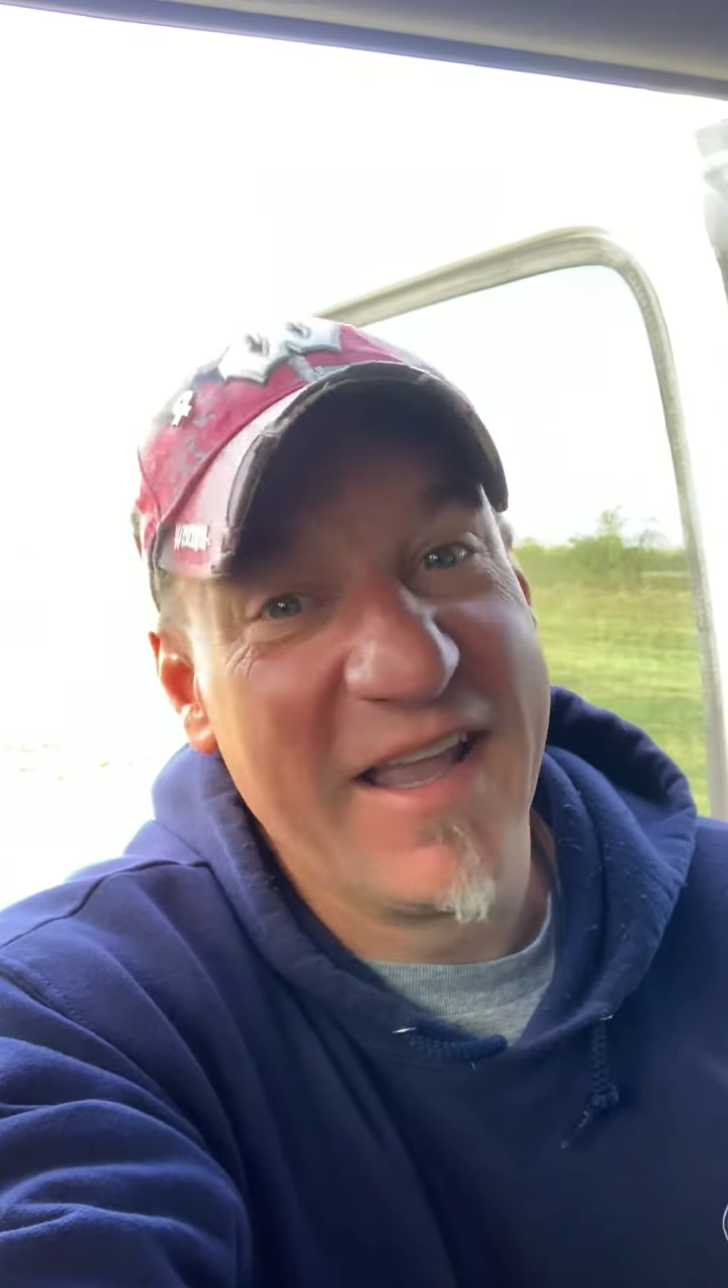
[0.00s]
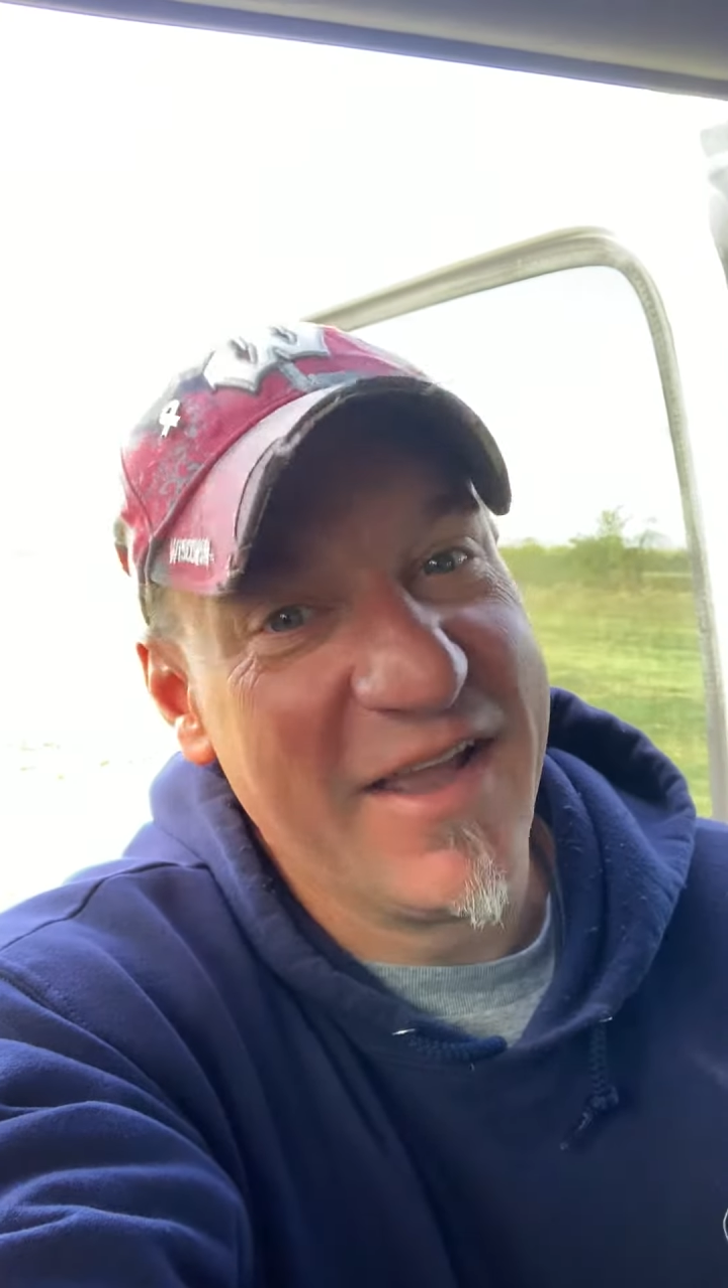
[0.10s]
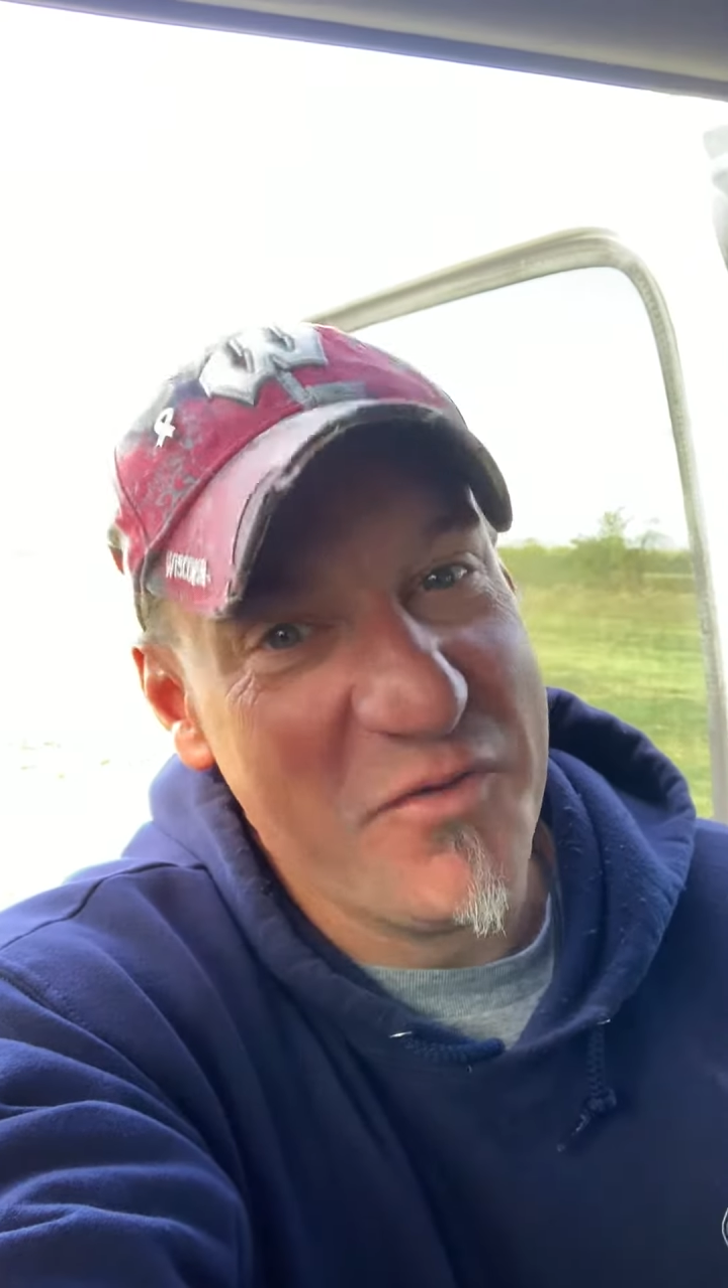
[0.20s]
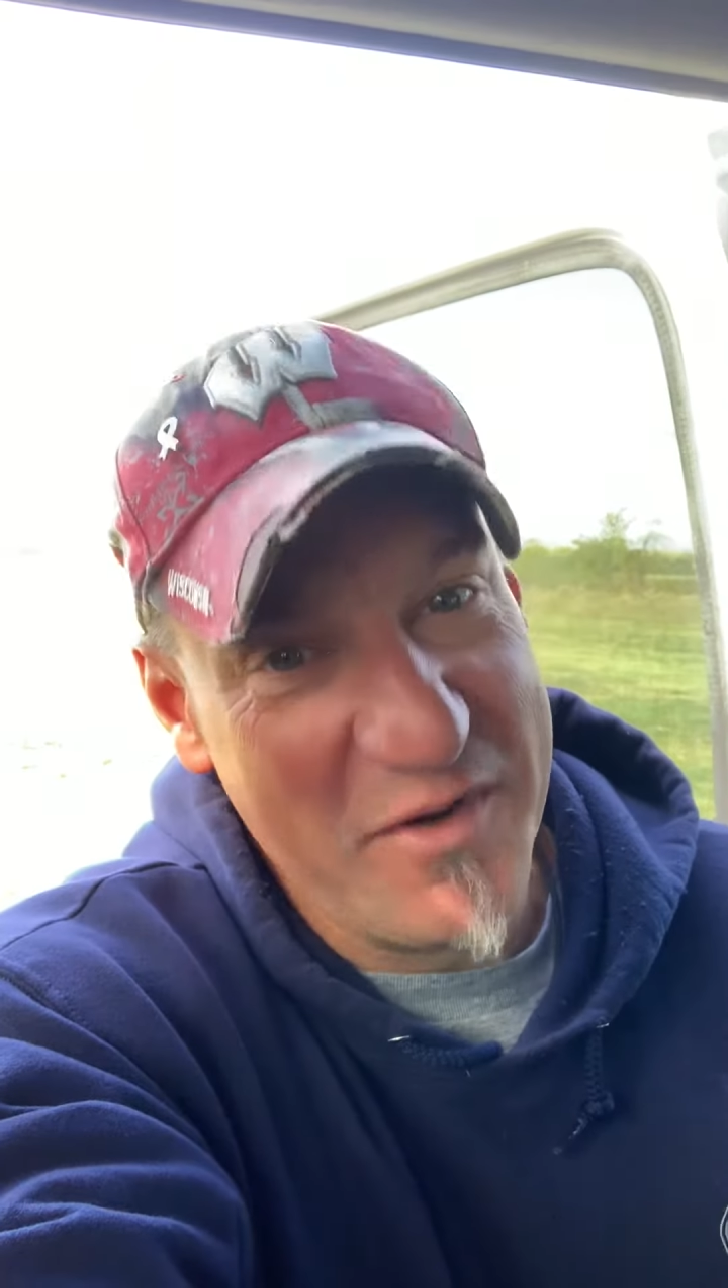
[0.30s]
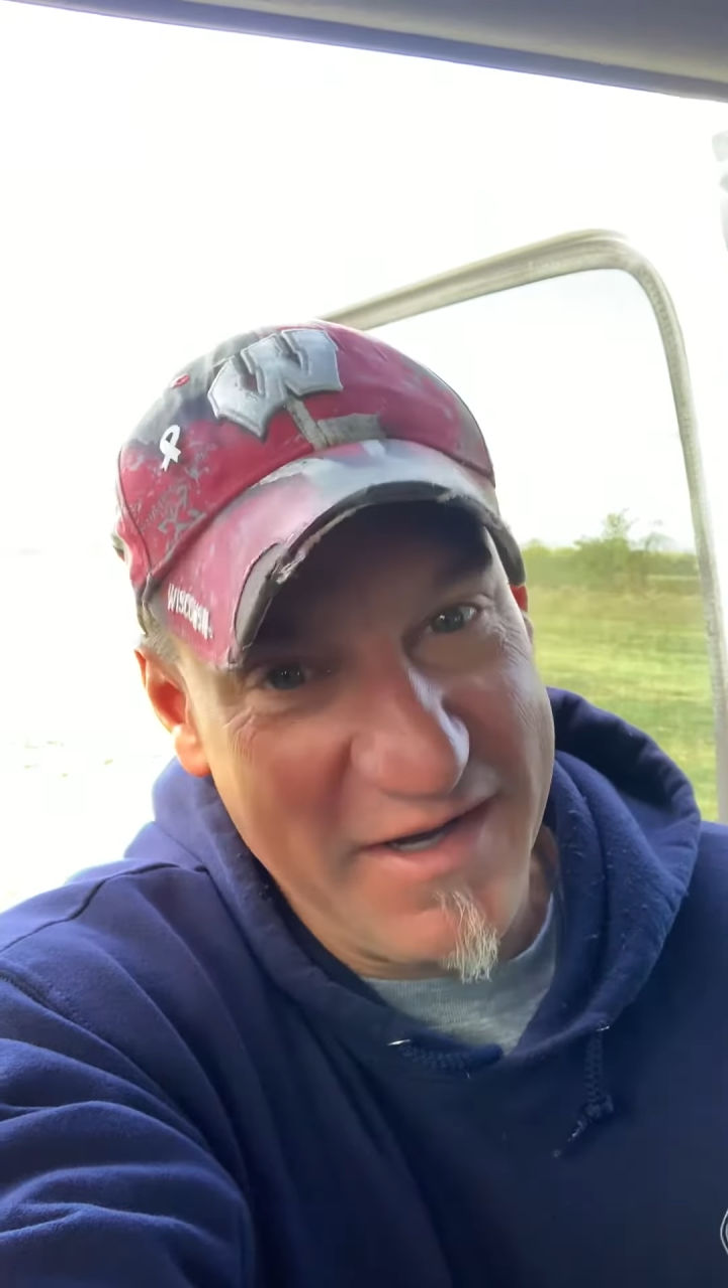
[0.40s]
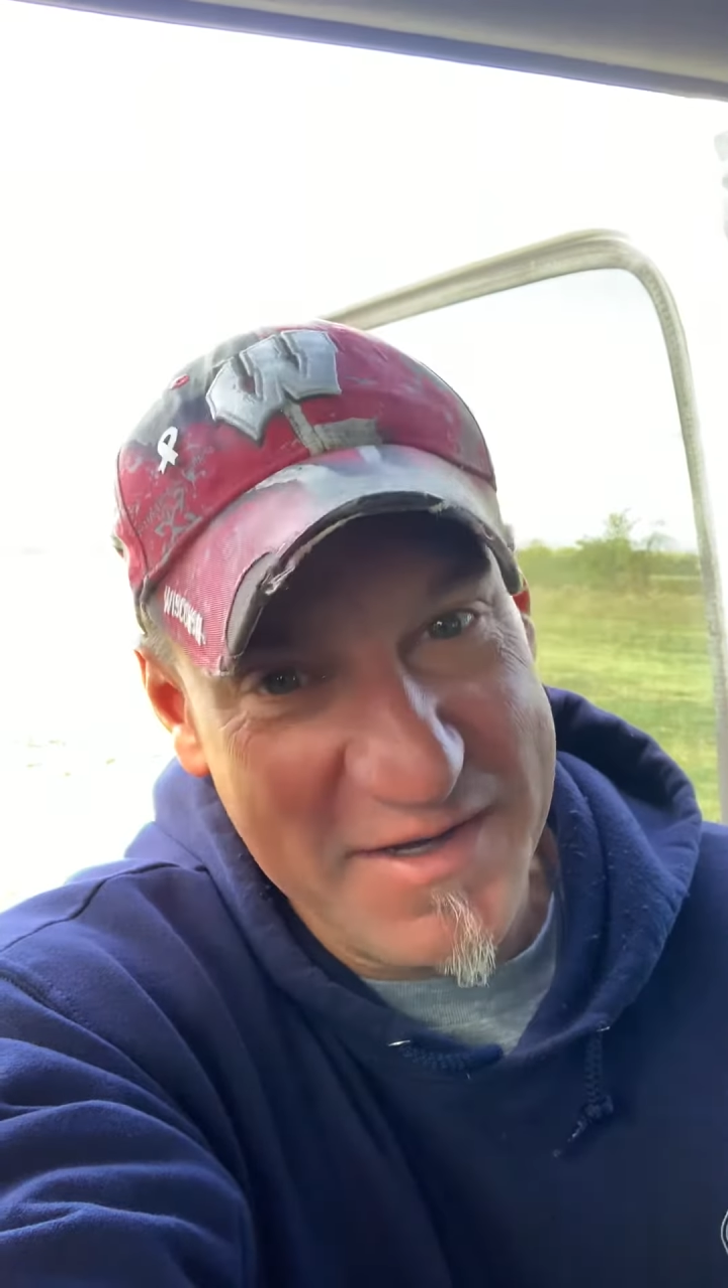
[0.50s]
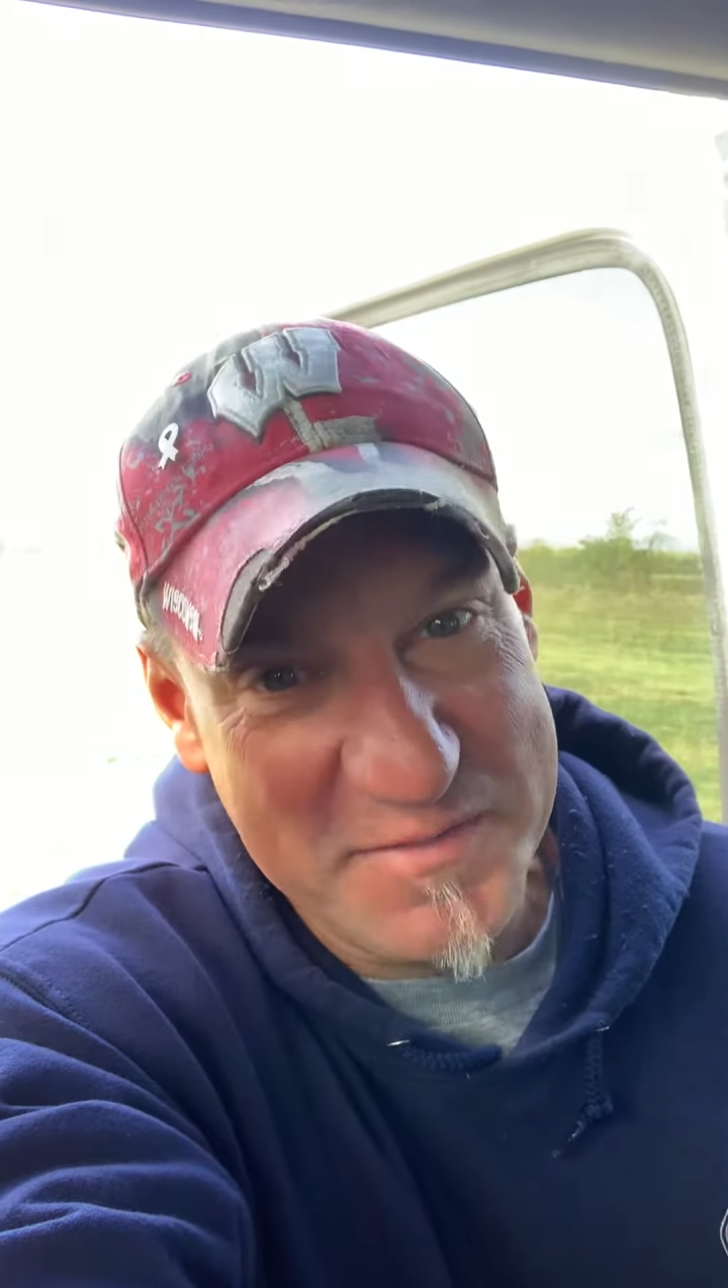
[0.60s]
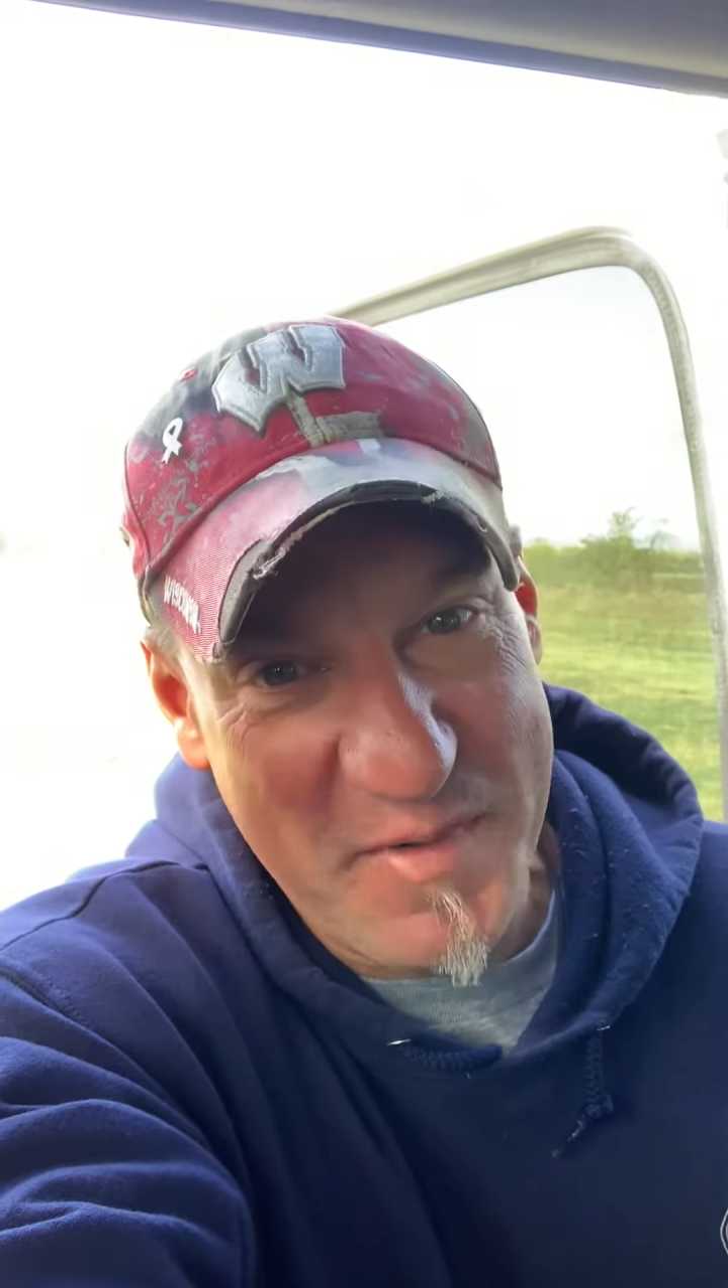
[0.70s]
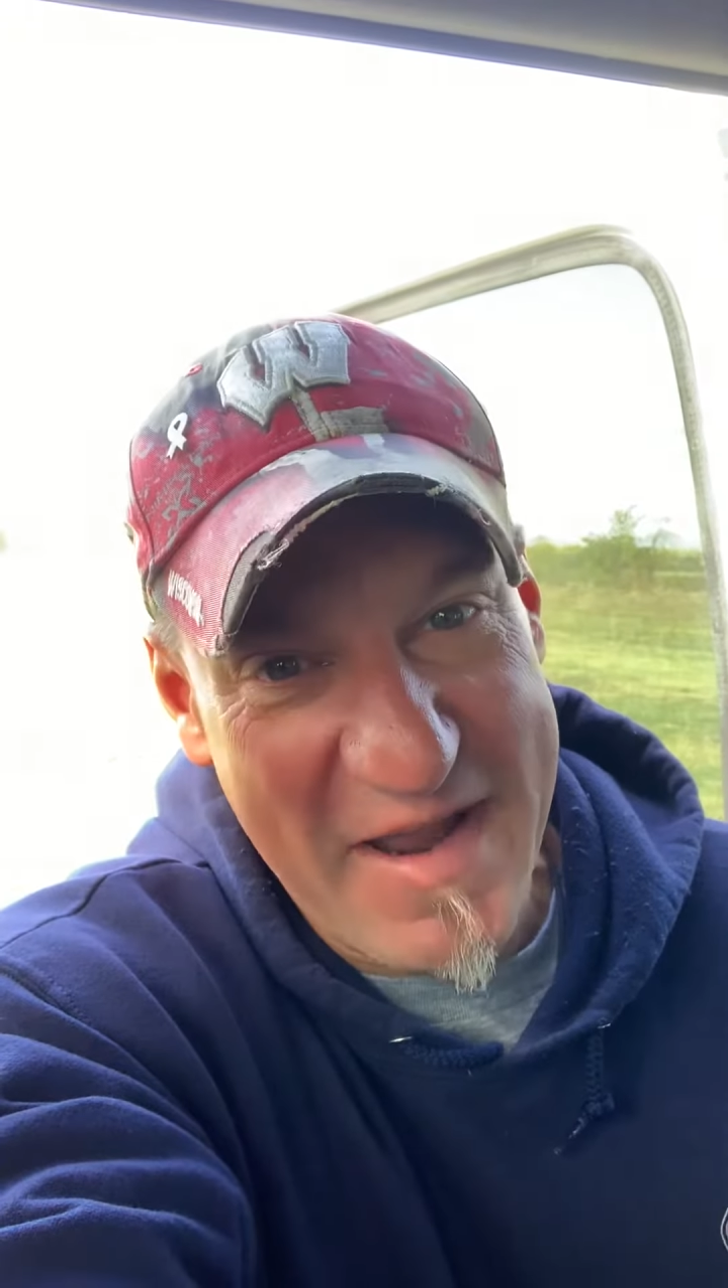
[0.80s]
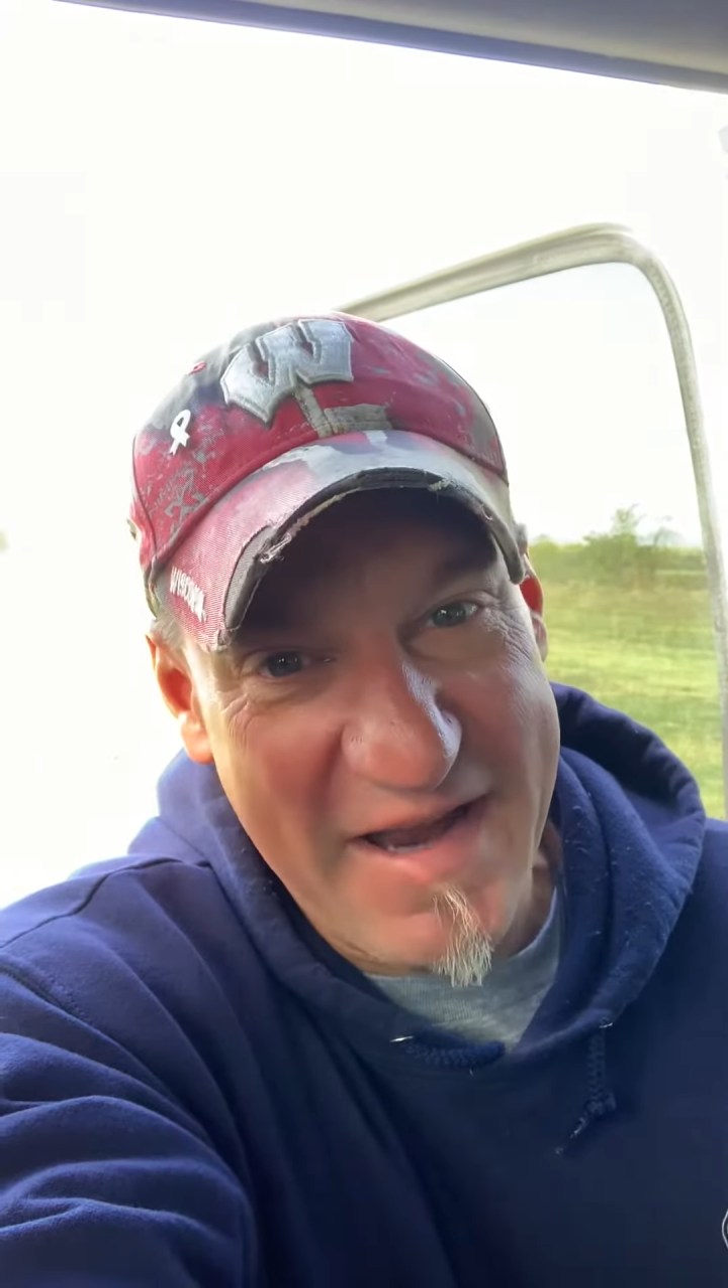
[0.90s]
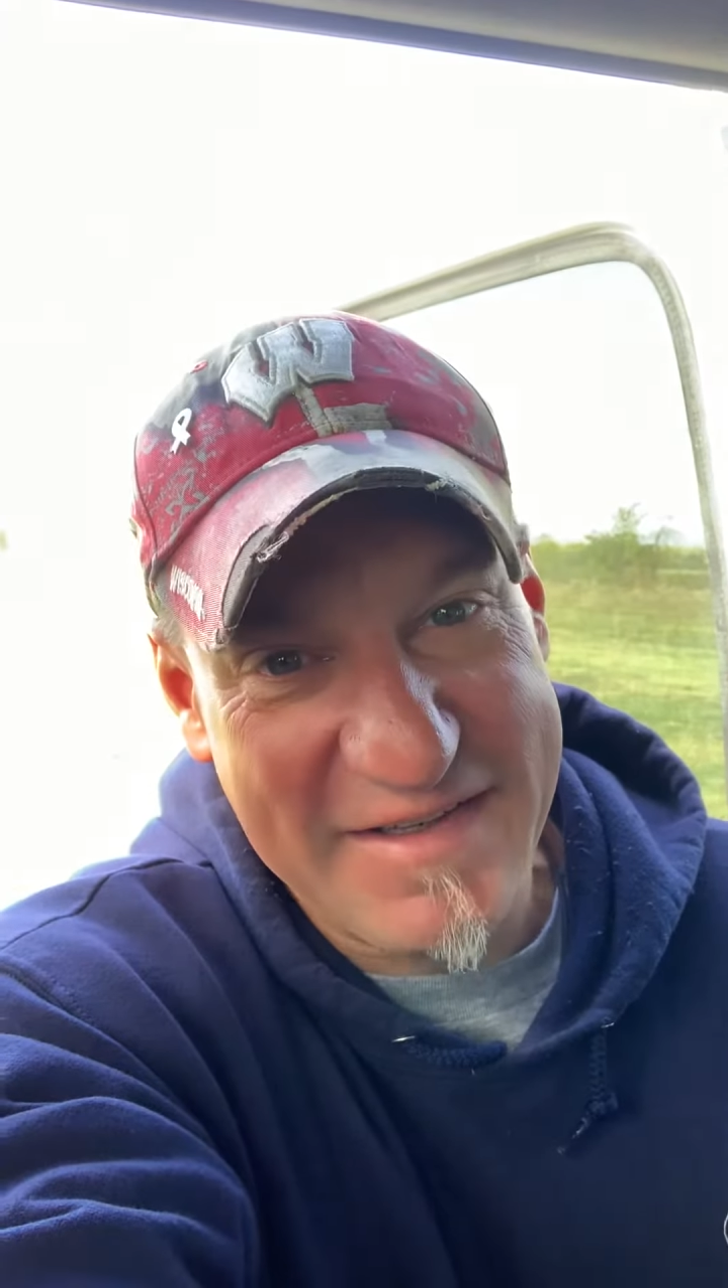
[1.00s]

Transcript: When it gets back